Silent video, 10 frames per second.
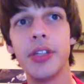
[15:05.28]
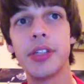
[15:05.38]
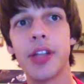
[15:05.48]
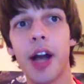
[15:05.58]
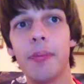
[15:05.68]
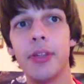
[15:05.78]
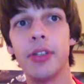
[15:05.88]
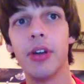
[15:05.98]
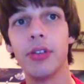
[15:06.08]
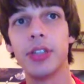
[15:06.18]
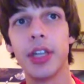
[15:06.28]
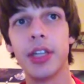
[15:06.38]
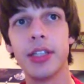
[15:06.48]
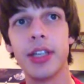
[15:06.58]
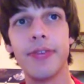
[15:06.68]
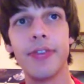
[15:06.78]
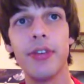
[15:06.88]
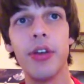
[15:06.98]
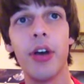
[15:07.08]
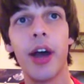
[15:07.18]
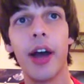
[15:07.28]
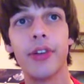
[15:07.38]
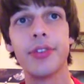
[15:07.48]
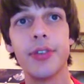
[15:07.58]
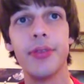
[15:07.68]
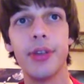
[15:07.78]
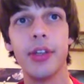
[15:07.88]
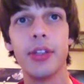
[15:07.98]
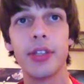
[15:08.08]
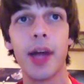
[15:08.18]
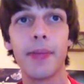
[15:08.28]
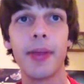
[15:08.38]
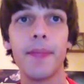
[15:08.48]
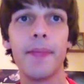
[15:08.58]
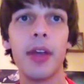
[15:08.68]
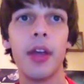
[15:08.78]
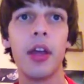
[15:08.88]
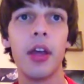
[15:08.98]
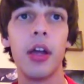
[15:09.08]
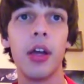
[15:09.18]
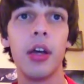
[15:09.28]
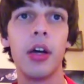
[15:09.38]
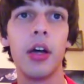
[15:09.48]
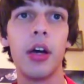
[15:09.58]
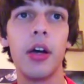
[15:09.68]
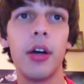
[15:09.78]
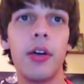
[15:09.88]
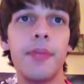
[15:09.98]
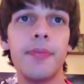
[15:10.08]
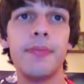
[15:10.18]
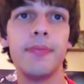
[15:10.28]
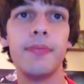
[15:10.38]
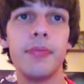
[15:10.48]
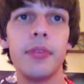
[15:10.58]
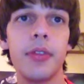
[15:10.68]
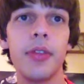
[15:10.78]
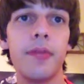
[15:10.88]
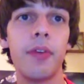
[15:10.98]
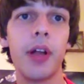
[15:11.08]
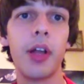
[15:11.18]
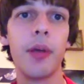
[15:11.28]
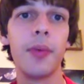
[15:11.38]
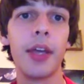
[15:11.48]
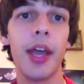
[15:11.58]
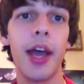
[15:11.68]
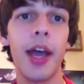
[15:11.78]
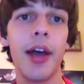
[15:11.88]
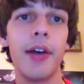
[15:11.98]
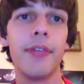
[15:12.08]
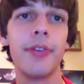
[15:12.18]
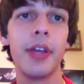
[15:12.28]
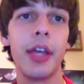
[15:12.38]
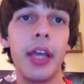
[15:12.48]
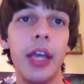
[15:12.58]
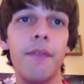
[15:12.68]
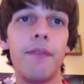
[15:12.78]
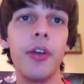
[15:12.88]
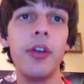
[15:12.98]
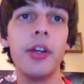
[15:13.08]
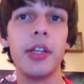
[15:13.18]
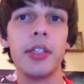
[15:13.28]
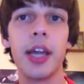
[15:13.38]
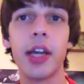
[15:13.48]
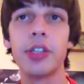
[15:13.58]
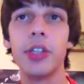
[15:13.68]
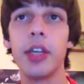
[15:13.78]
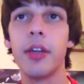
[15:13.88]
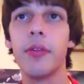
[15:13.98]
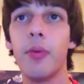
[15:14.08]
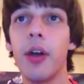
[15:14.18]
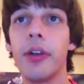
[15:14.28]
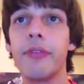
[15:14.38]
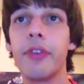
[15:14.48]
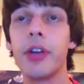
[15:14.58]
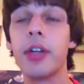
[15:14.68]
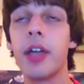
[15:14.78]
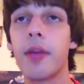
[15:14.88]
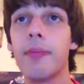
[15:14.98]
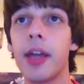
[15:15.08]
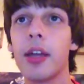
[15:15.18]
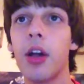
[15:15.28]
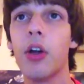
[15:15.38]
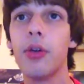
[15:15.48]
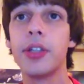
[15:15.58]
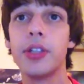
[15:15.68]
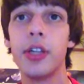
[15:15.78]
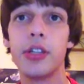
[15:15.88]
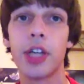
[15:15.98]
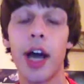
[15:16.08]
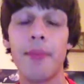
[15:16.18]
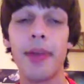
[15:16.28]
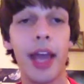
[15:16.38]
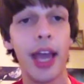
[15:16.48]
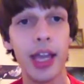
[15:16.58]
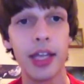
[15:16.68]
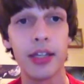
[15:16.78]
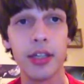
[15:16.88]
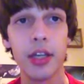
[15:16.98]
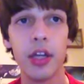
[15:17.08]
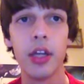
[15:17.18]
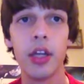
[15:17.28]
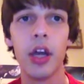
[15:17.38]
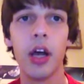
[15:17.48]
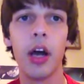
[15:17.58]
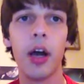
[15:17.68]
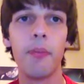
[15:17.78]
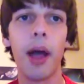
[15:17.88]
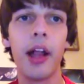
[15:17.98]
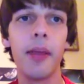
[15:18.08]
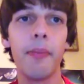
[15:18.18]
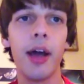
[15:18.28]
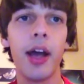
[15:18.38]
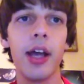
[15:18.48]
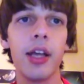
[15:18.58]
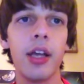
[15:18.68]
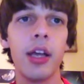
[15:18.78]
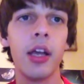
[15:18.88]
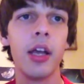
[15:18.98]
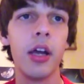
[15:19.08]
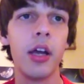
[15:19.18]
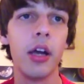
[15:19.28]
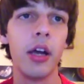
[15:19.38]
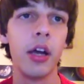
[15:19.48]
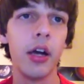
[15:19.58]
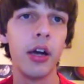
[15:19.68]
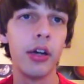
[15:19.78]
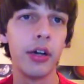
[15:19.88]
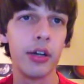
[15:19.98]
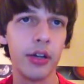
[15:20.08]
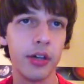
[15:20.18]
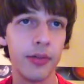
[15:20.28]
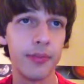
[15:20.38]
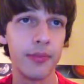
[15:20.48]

stop Madolches if you know how to really stop them. Follow up, we have Infernities. Actually, one Infernity deck made it all the way to the top 8. Piloted by Sahabi